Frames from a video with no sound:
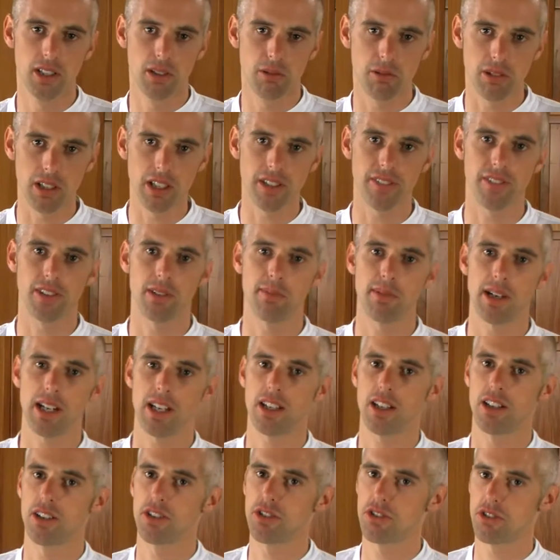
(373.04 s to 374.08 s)
whenever you're
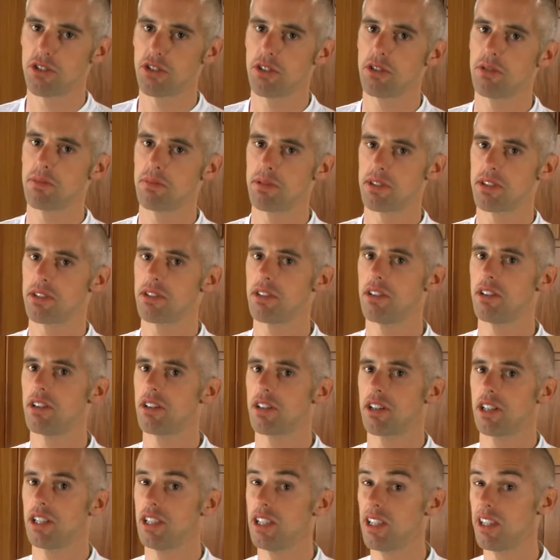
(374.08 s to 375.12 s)
making soup,
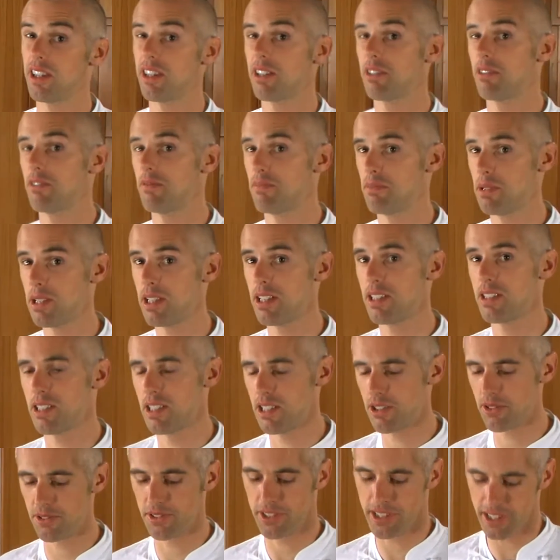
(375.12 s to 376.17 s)
stock, anything with beans,
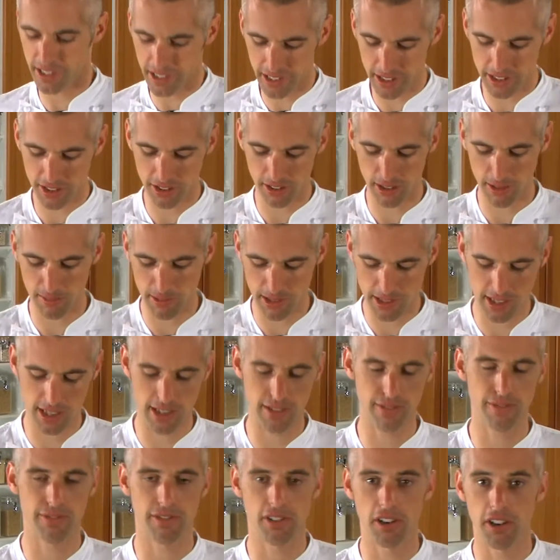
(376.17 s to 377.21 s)
lentils, anytime you
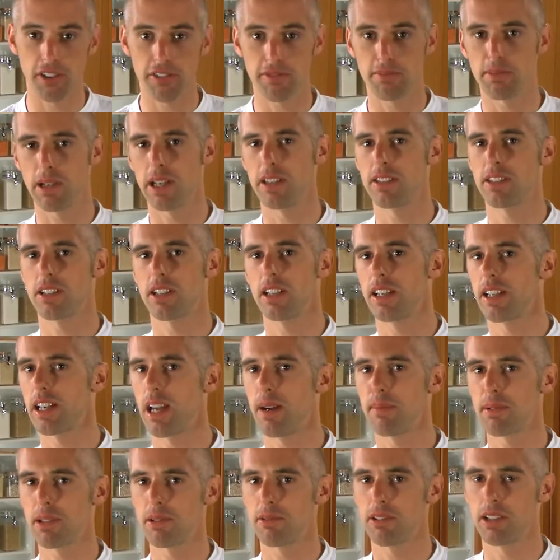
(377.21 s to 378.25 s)
see froth basically
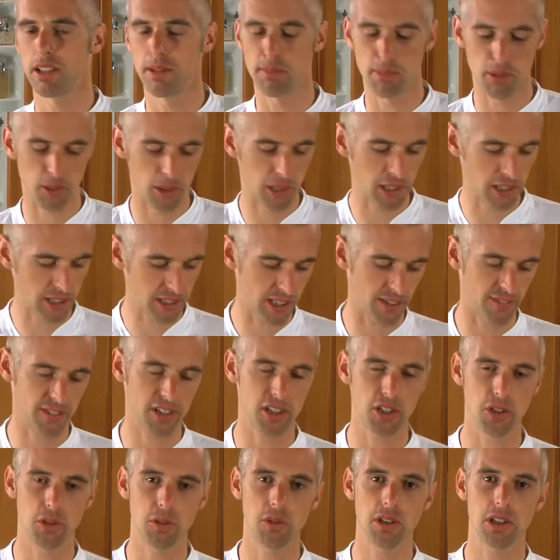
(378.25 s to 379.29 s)
coming when you're boiling
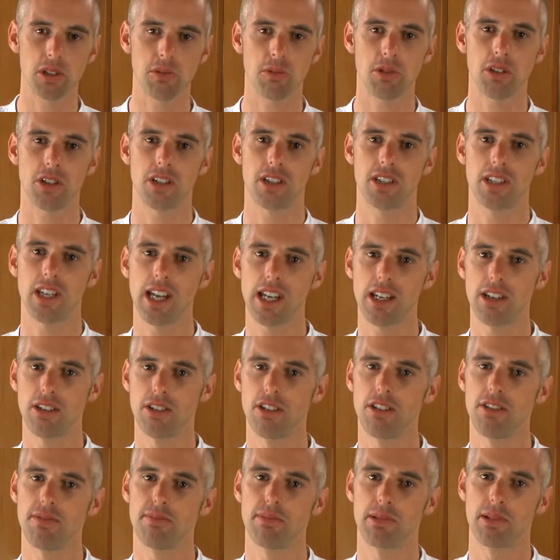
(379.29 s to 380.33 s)
something, you always want to take it
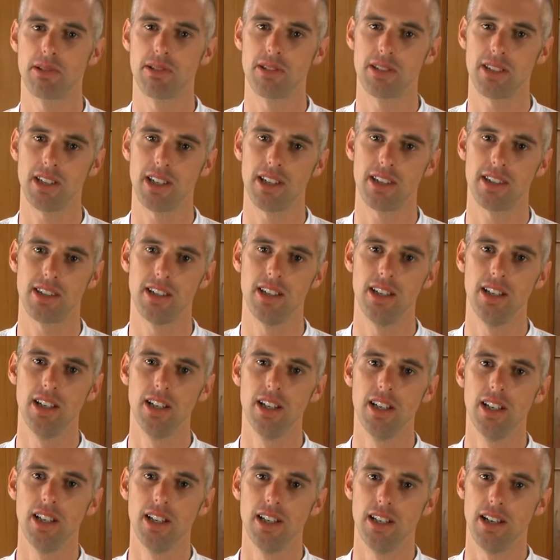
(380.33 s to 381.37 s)
off because that's
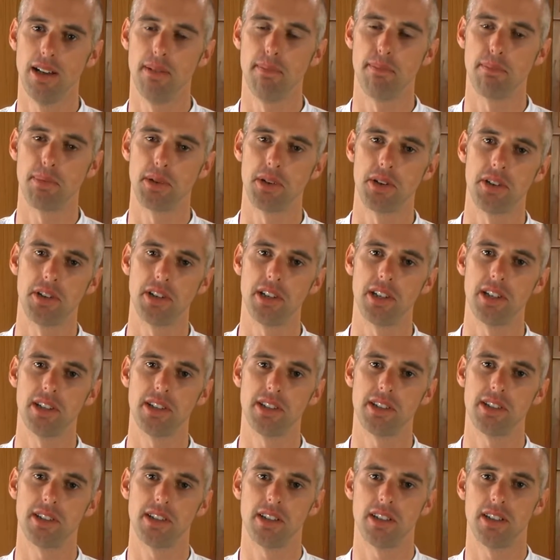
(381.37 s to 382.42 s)

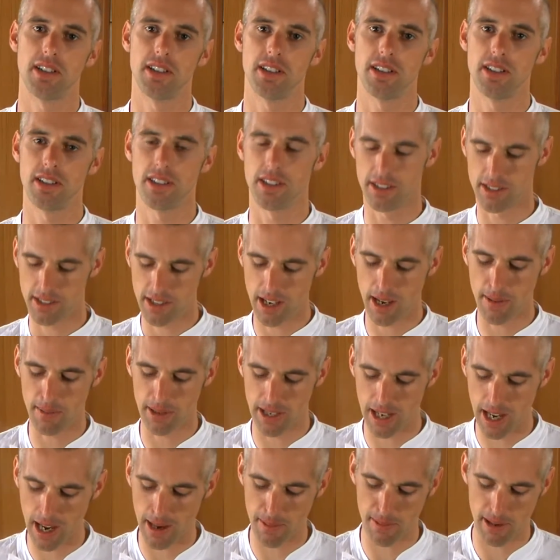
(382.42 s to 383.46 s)
impurities that's
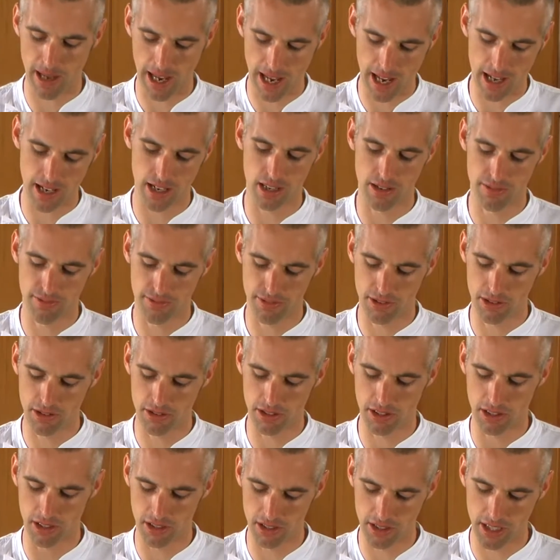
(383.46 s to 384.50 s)
coming up out of the
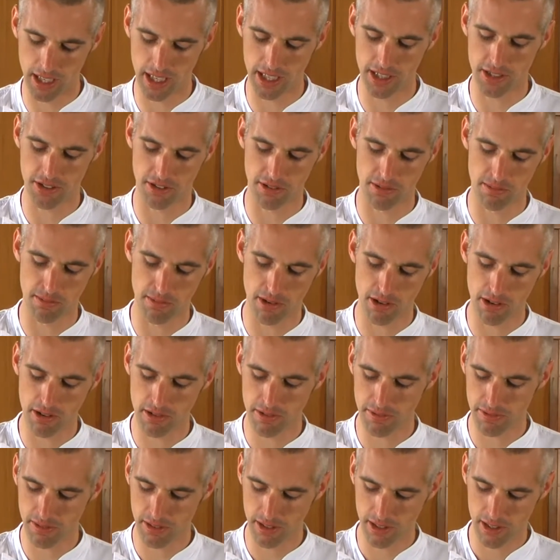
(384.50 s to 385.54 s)
food that you need to
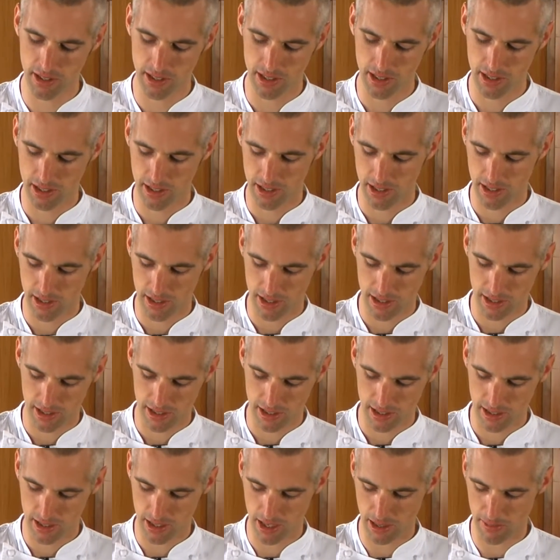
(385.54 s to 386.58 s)
remove,
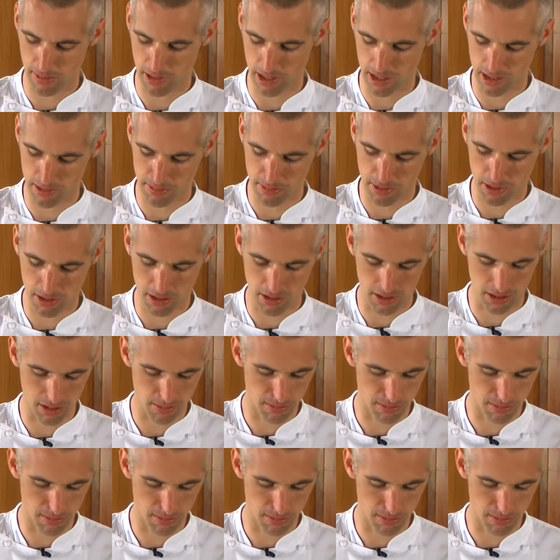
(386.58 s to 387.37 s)
keeping it as pure as